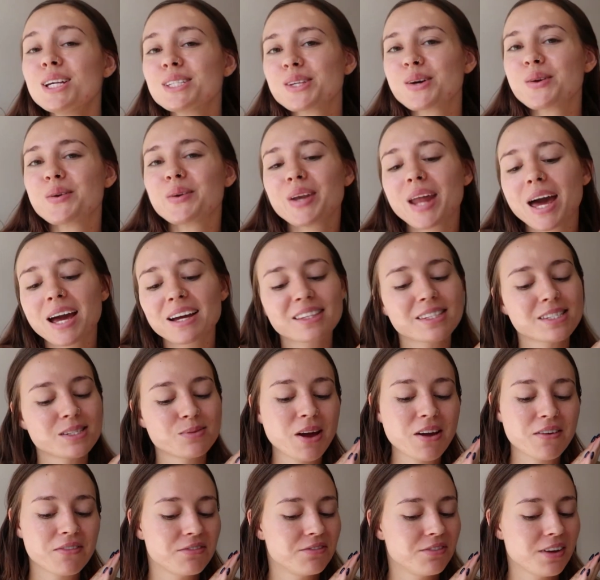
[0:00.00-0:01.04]
So next,
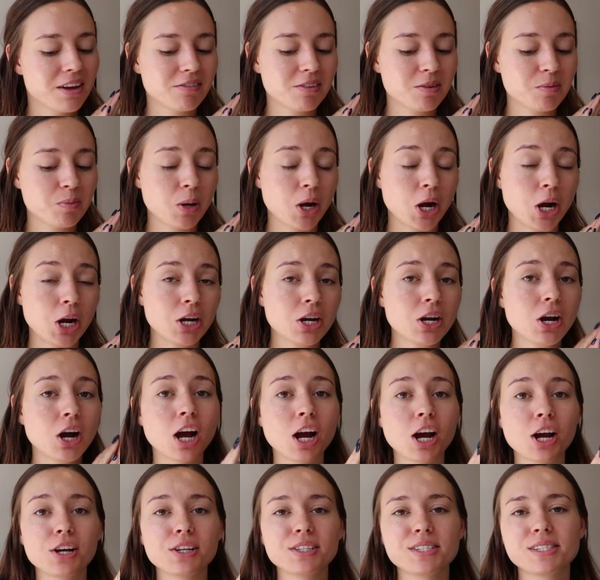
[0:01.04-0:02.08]
my favorite part
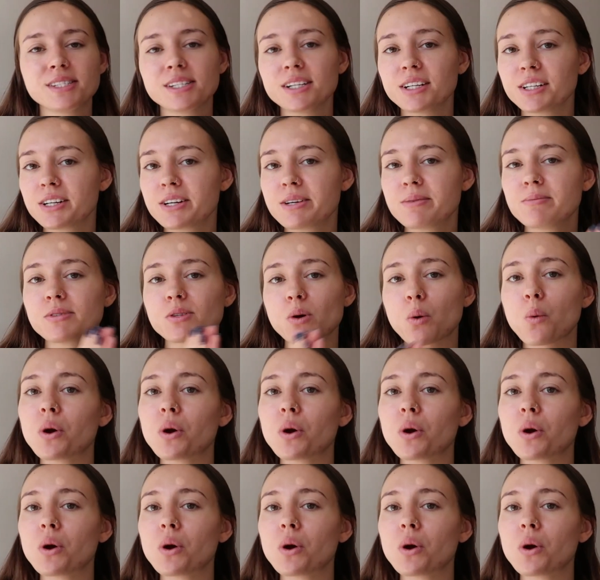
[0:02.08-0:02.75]
are serums,